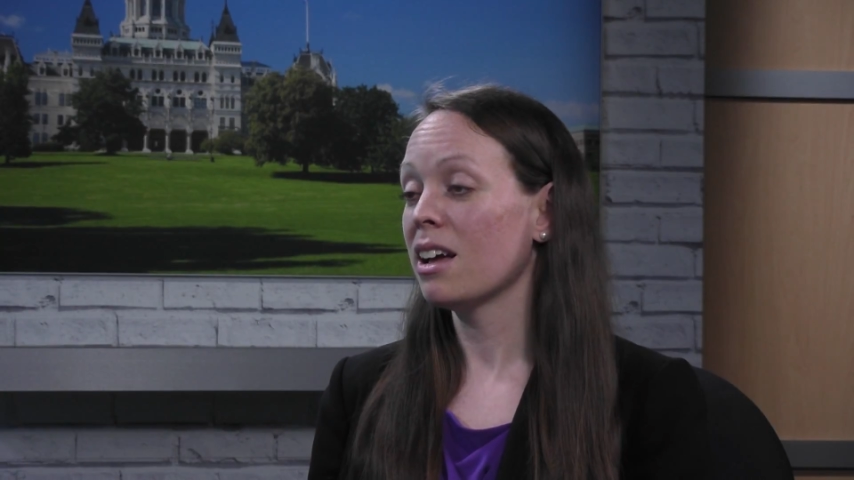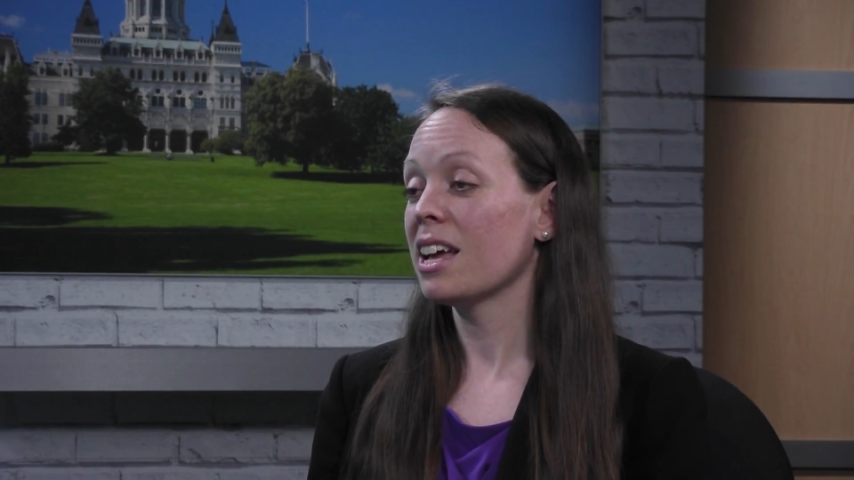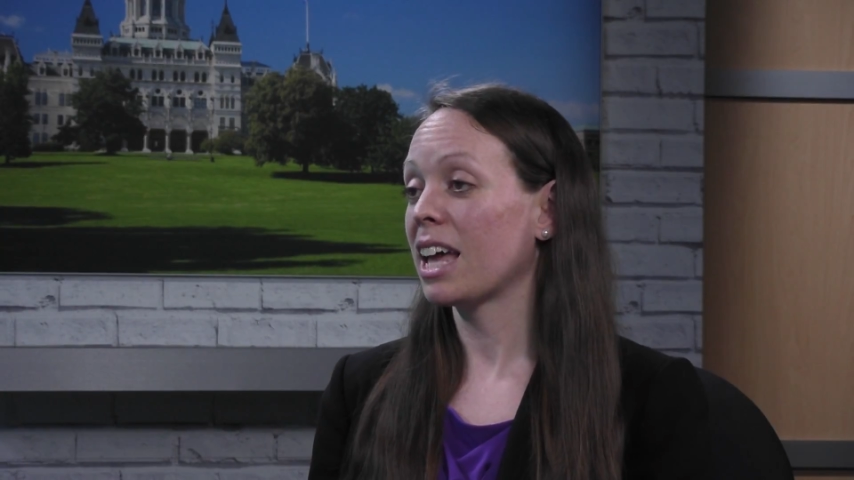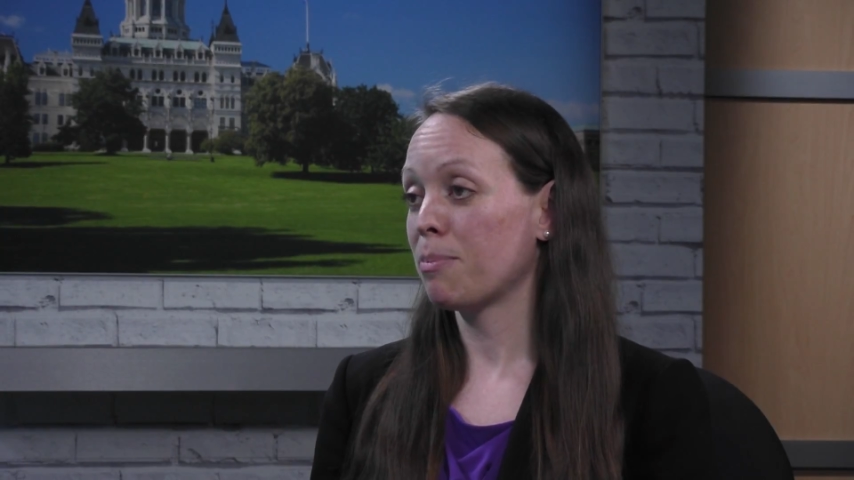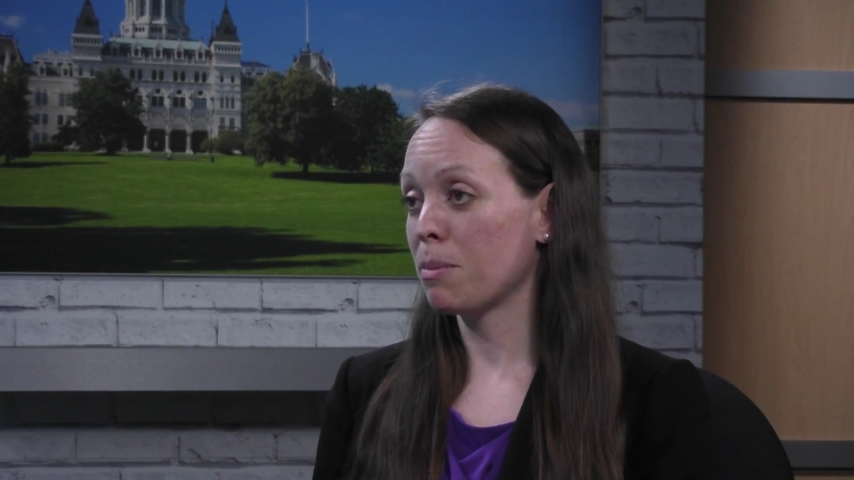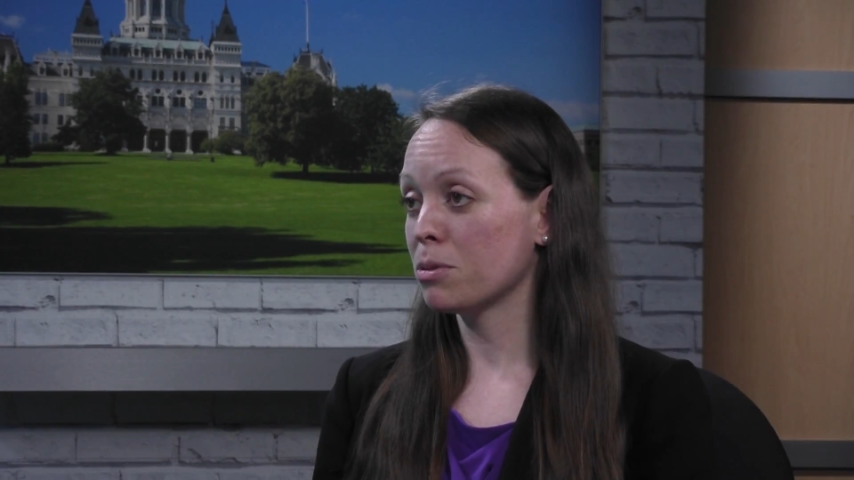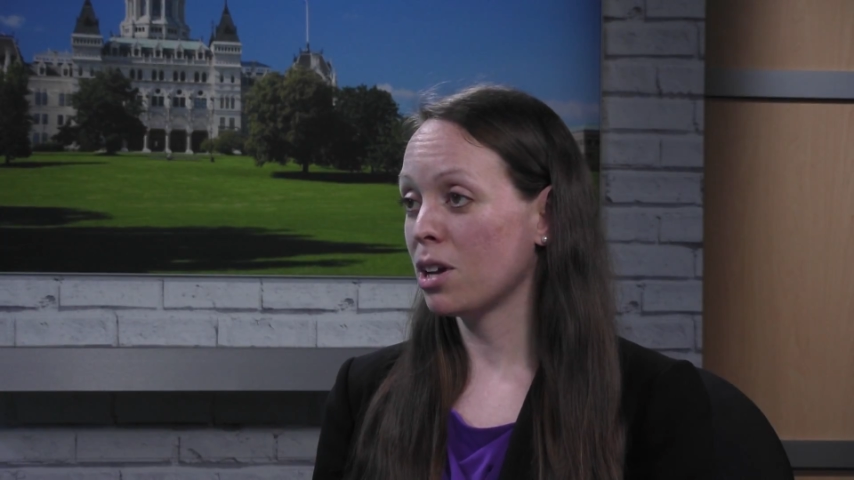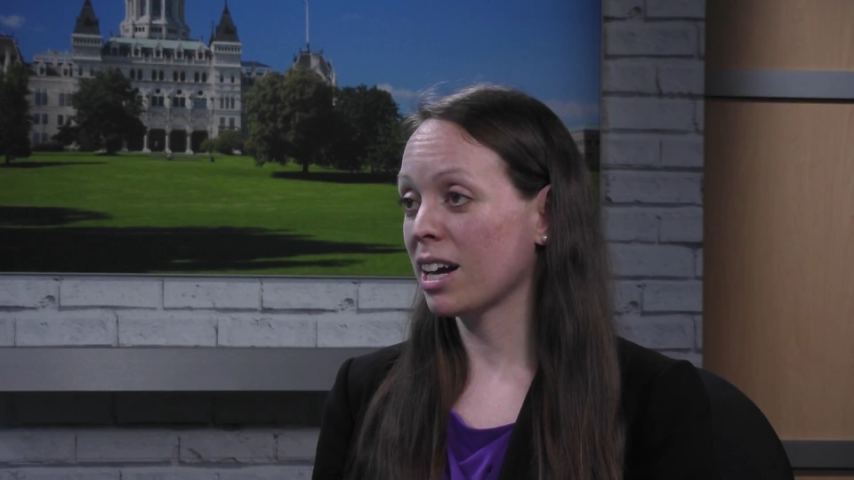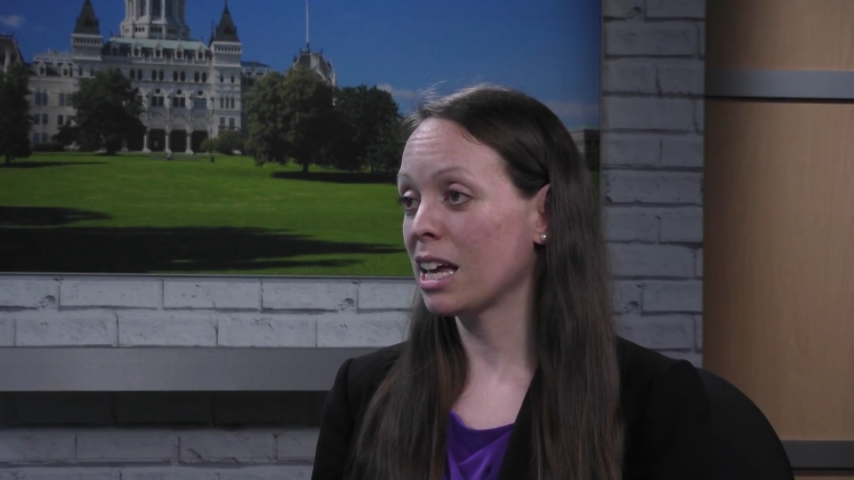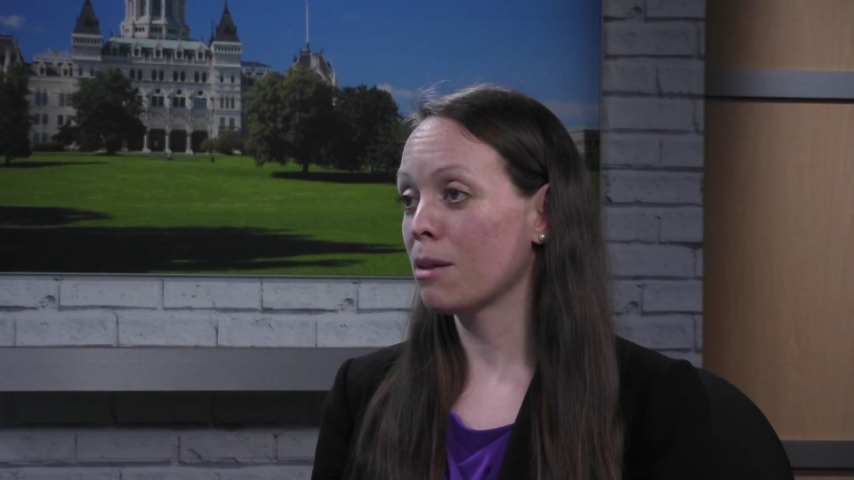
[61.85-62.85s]
get people
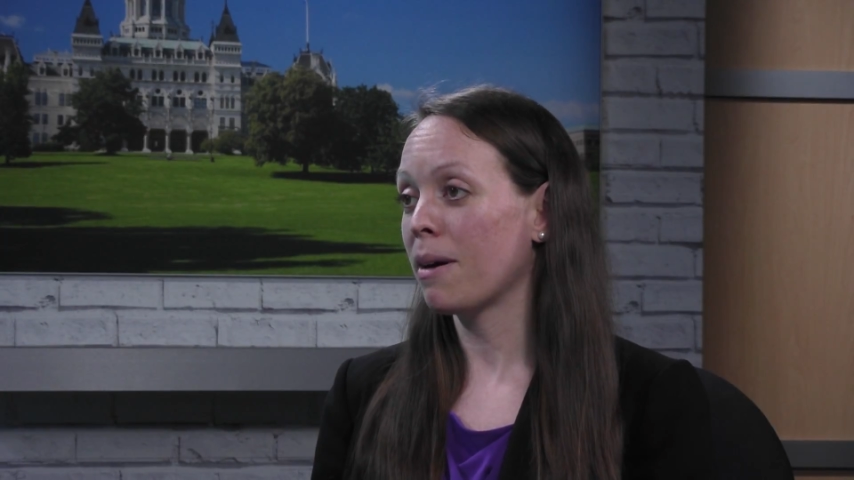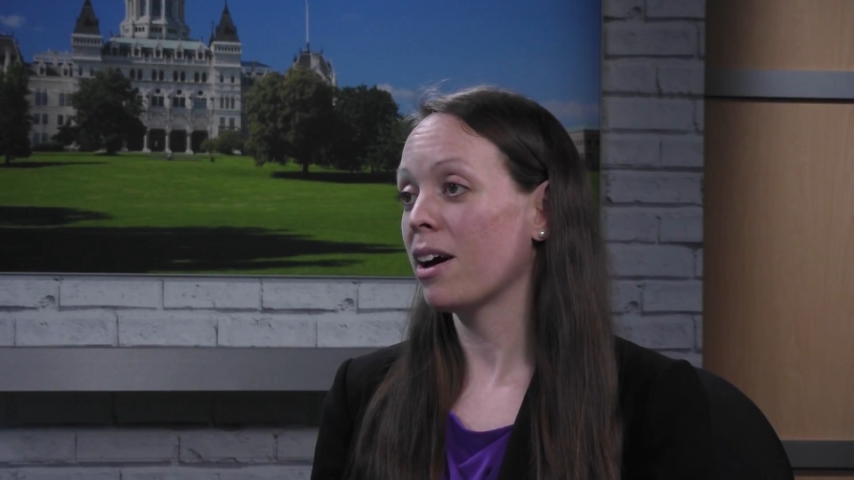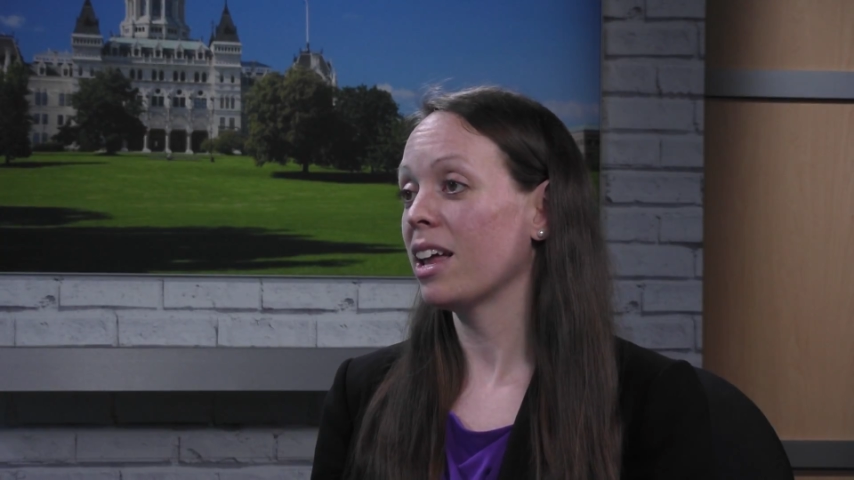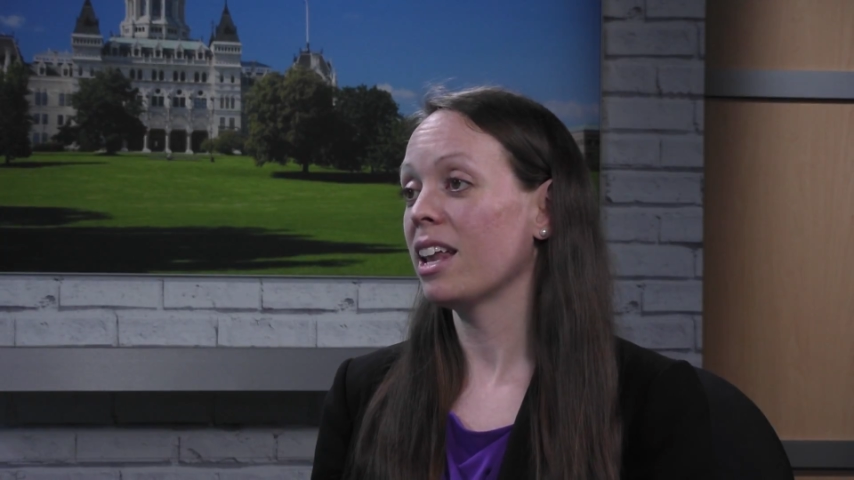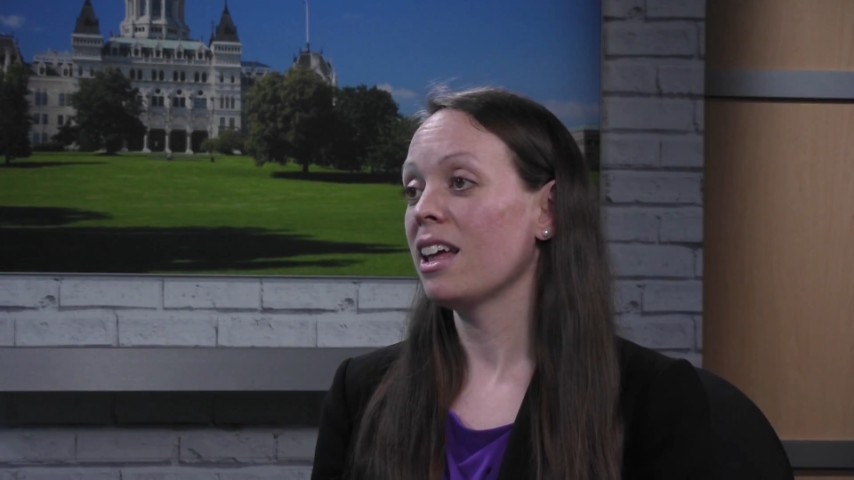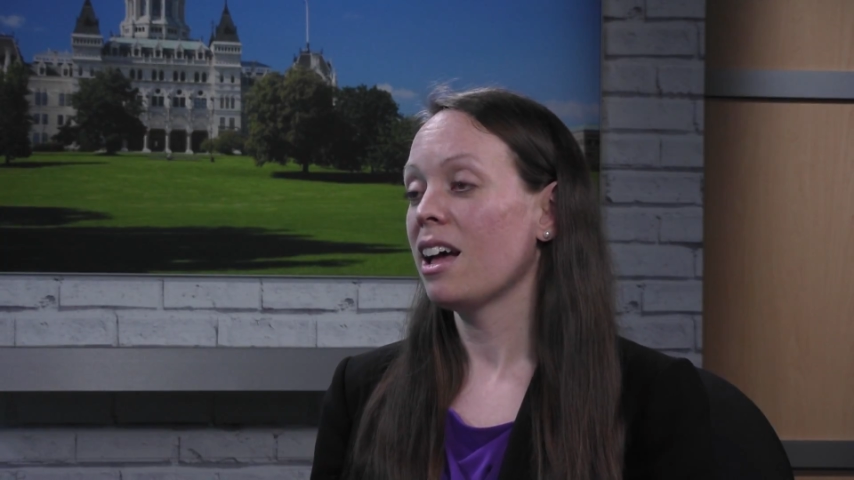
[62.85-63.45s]
talking about it.